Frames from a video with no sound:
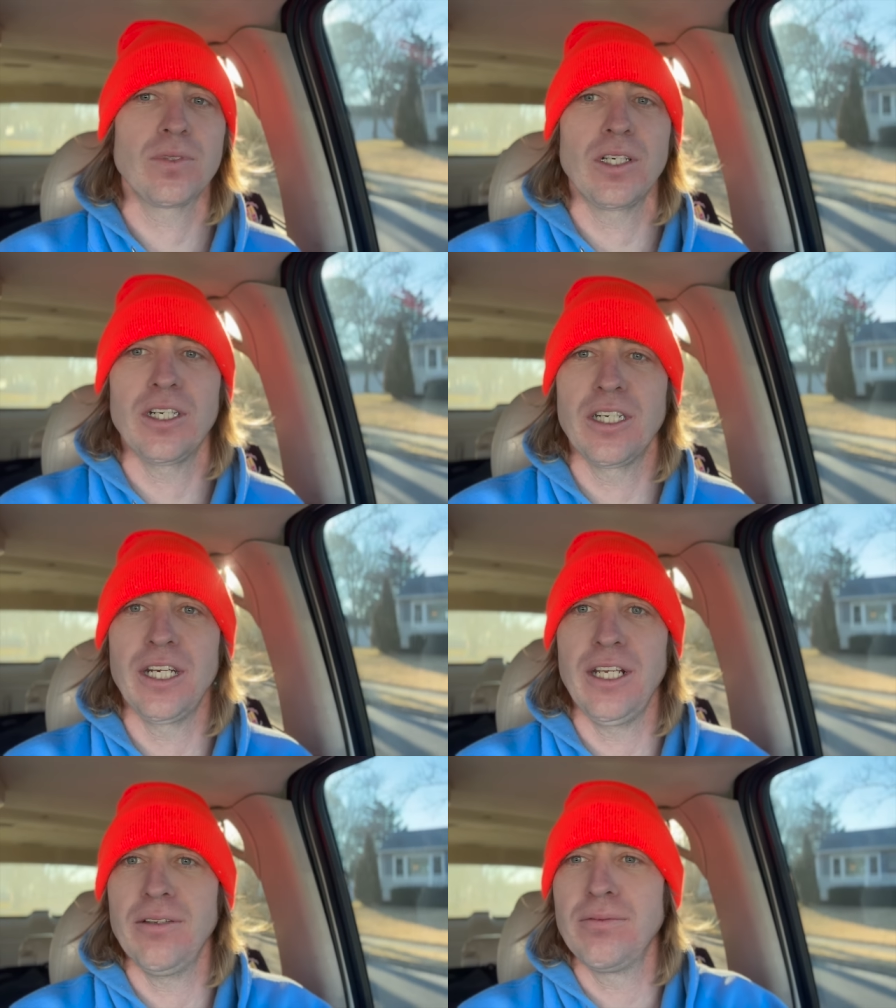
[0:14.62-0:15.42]
All
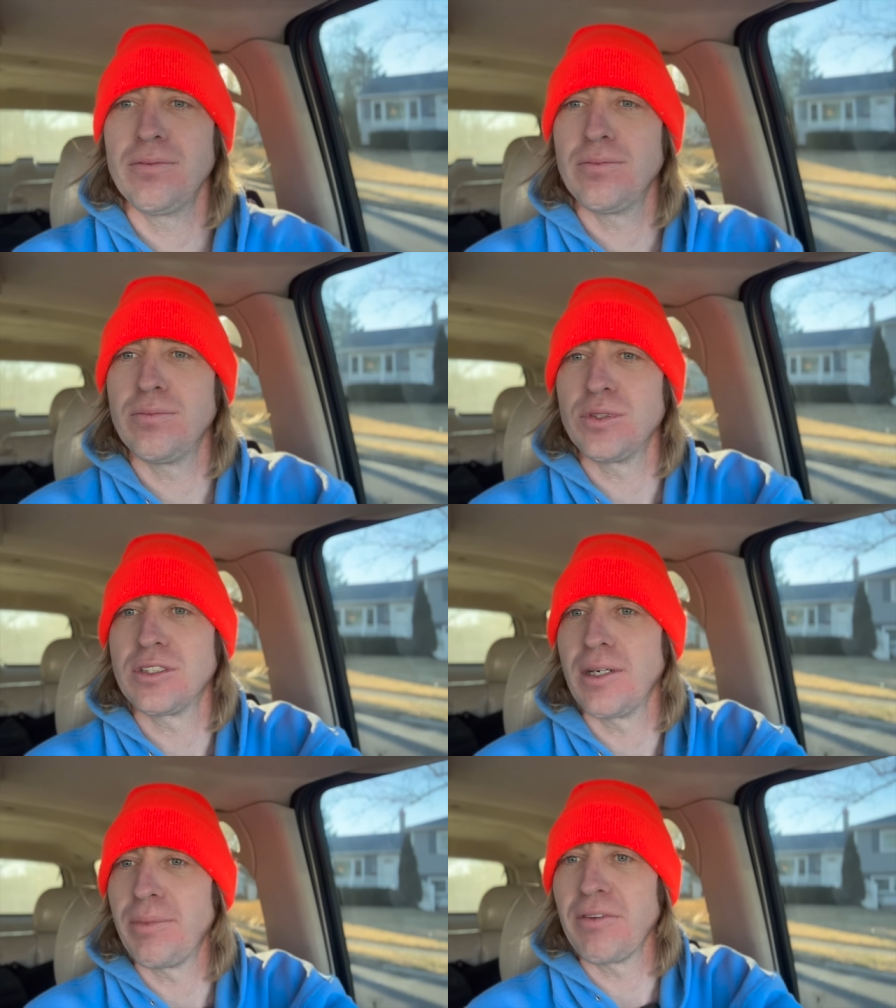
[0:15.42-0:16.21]
right,
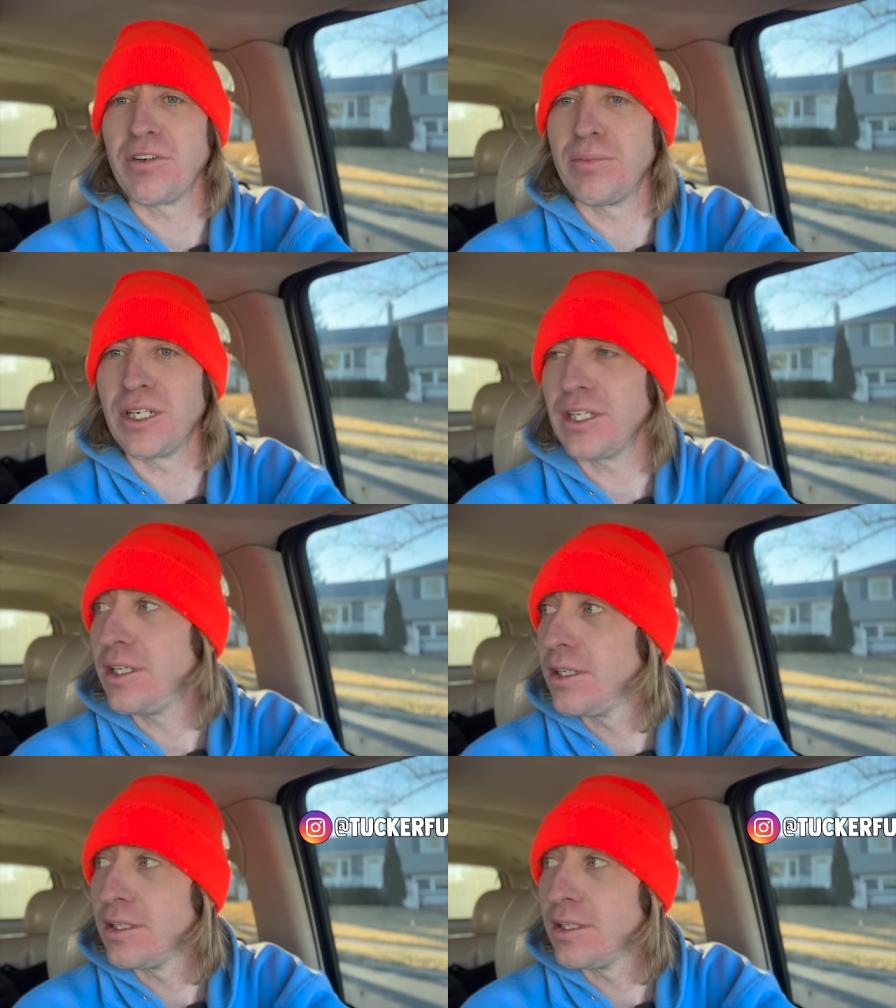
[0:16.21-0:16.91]
what's up, everybody?